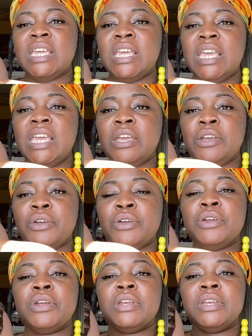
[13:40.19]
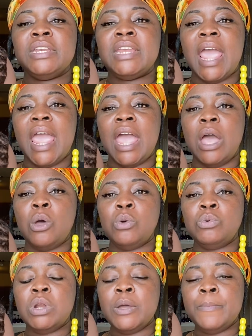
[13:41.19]
ear
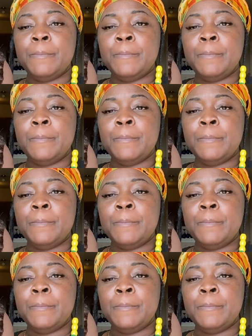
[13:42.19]
down